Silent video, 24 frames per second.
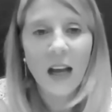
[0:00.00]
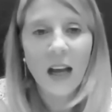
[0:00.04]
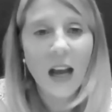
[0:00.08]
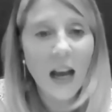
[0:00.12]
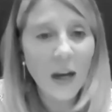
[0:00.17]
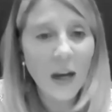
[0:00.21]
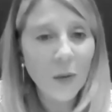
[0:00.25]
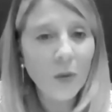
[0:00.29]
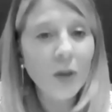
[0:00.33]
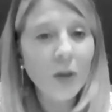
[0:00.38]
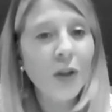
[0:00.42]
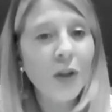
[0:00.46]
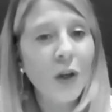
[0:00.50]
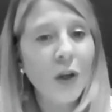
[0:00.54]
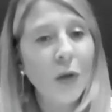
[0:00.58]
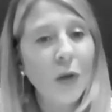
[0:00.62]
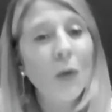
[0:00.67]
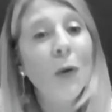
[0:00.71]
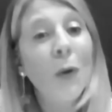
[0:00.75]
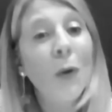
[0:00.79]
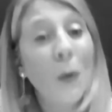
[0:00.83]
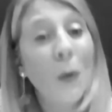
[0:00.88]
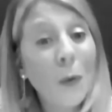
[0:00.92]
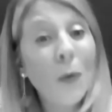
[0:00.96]
I will know
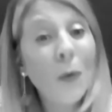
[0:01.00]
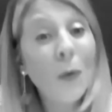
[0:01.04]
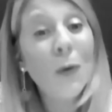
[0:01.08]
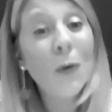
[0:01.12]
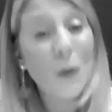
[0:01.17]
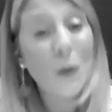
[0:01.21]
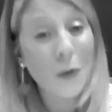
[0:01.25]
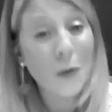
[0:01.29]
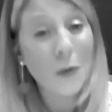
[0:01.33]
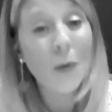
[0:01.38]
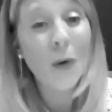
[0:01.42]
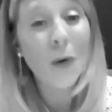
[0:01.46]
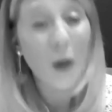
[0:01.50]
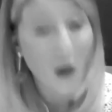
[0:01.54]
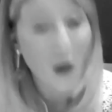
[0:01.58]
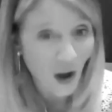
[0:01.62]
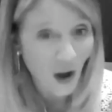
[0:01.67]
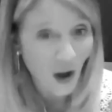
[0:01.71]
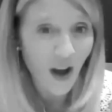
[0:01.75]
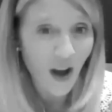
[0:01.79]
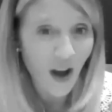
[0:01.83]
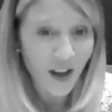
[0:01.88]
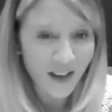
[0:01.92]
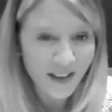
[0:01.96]
who you
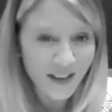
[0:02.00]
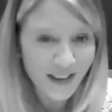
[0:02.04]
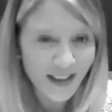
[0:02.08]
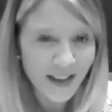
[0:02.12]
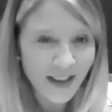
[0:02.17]
are